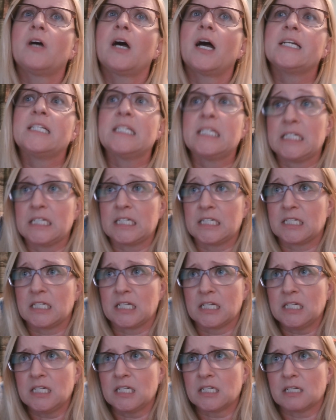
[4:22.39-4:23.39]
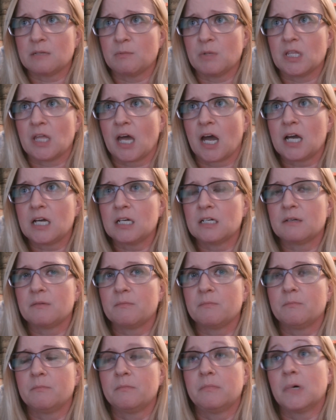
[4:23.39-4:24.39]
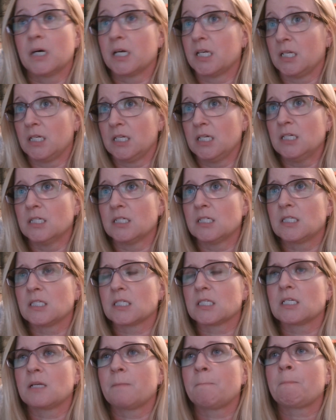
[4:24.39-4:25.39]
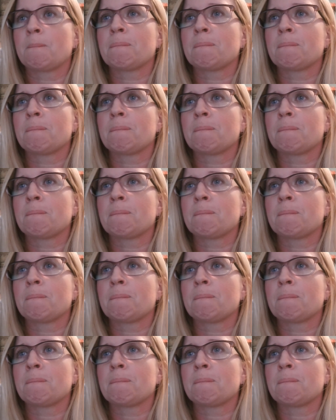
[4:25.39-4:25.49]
I didn't intend it to be that, but it is.